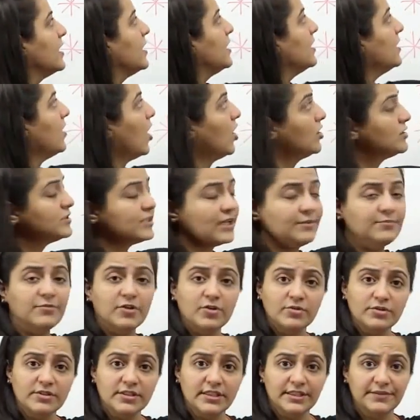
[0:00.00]
Long time
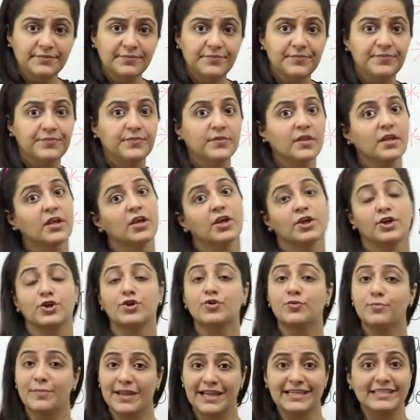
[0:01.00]
no see.
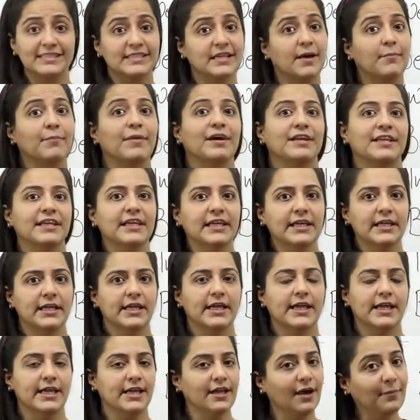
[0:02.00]
You meet somebody
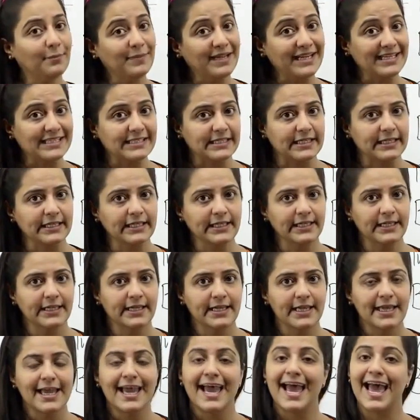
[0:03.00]
in a meeting
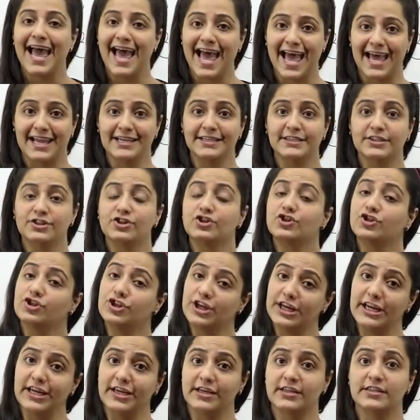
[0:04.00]
and
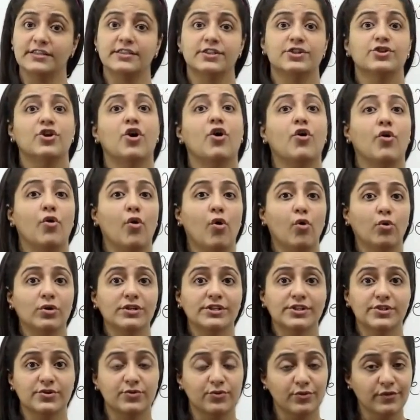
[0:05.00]
she is your
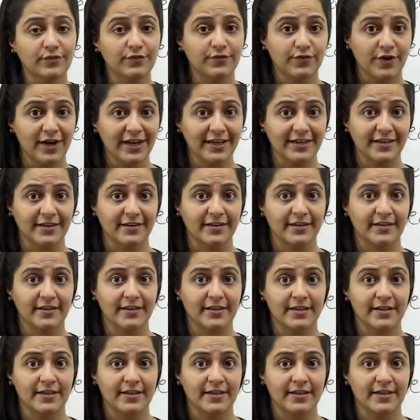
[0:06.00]
old school friend.